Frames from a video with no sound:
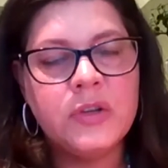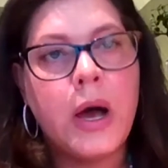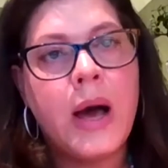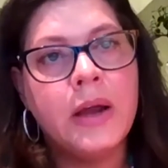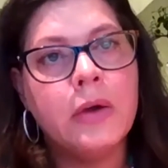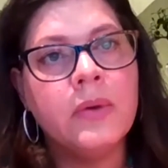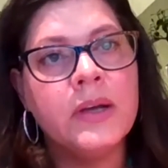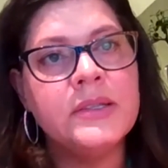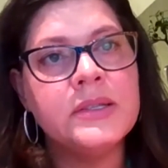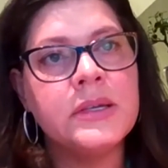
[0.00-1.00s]
higher
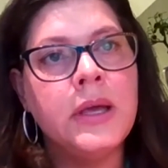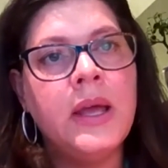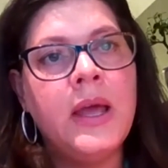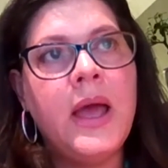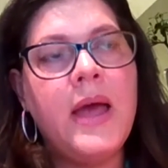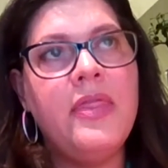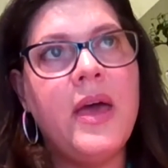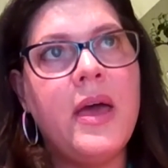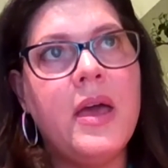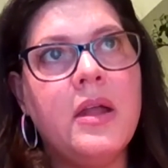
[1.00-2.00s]
risk. And
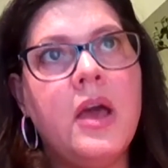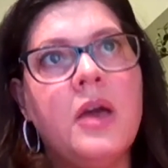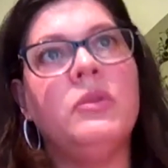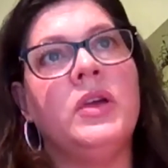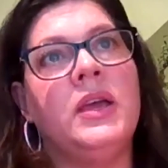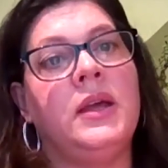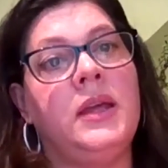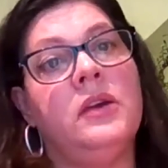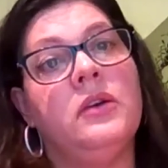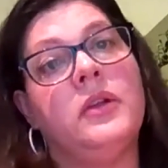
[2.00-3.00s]
then I'm looking at
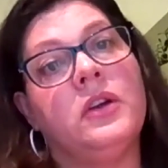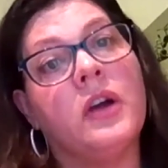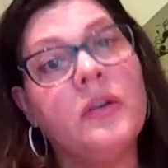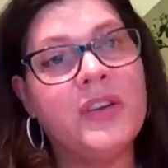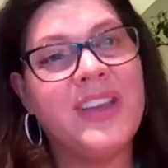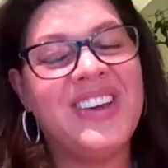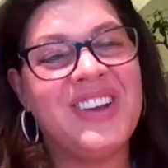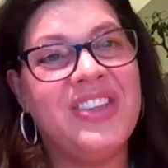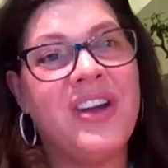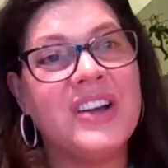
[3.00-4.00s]
Eagle and Garfield
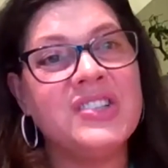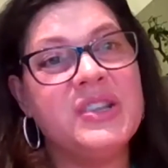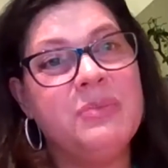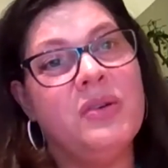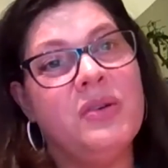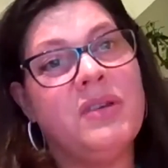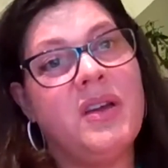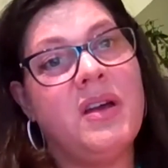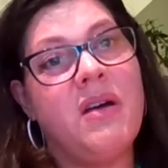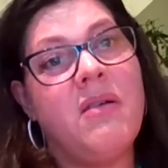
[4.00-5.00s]
County. They're actually both
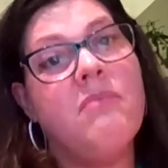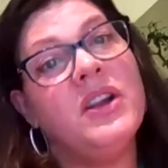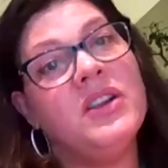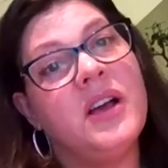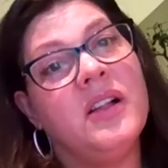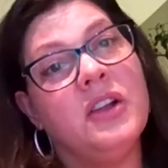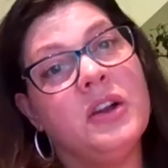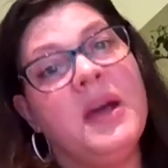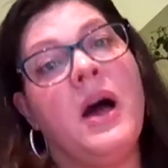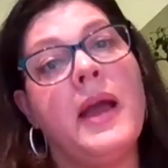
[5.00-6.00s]
in a little
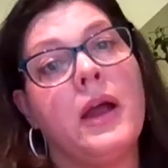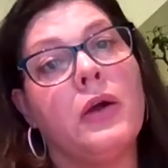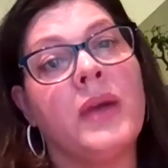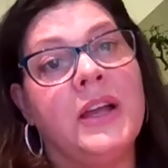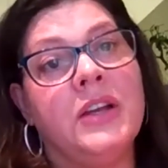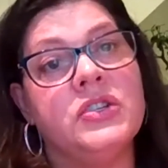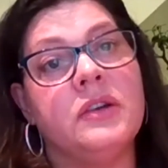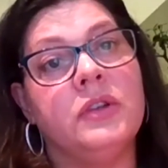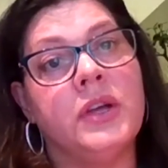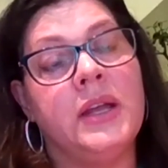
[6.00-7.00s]
bit higher range
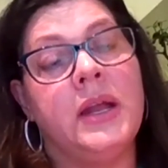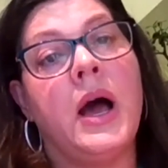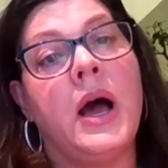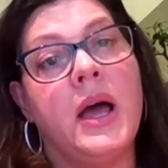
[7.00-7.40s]
of looking at